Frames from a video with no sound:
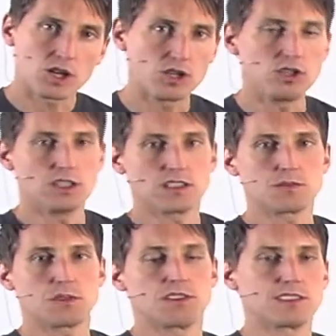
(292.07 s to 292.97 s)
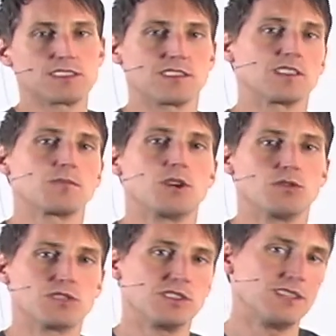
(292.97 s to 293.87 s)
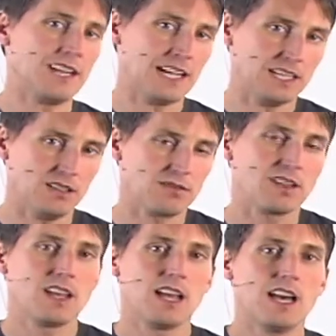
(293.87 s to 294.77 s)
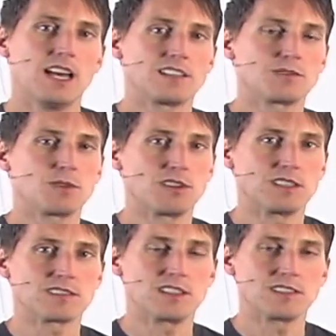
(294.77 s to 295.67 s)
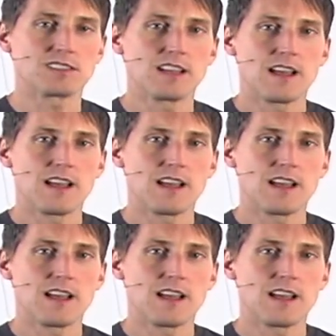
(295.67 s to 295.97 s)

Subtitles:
good experiences as opposed to negative experiences.